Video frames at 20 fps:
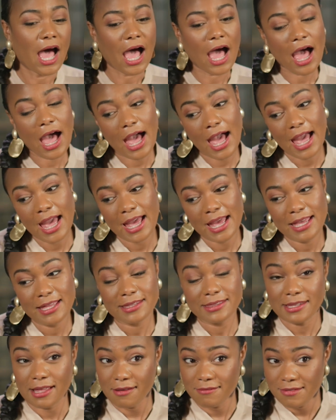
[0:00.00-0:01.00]
I
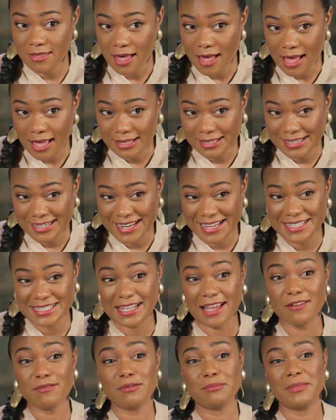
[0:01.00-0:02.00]
love the holidays.
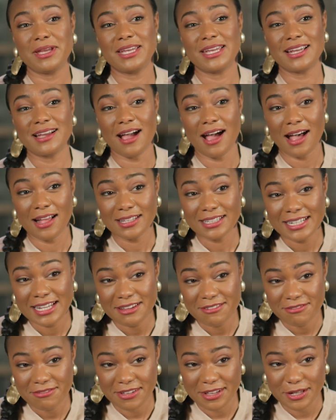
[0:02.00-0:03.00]
I've been making
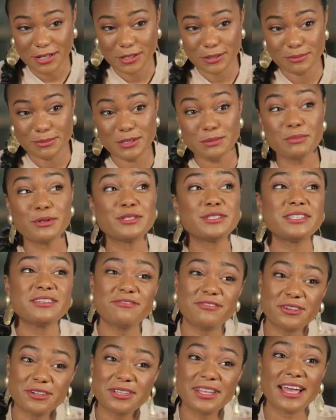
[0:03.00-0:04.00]
holiday films, mostly
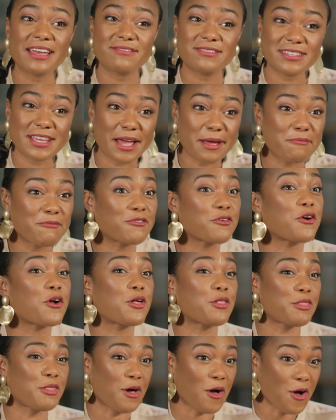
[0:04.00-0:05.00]
for Lifetime, for
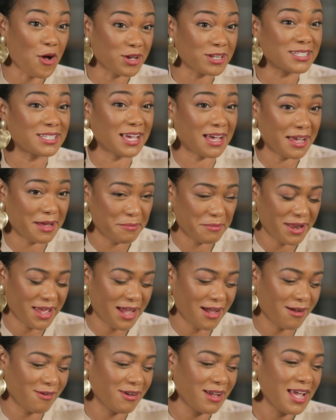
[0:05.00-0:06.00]
a long time
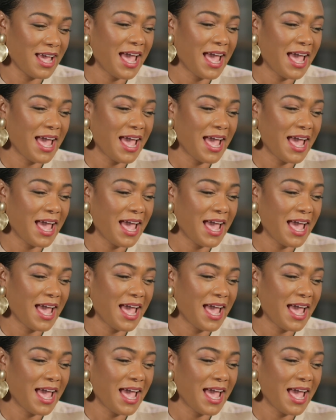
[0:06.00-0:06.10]
now.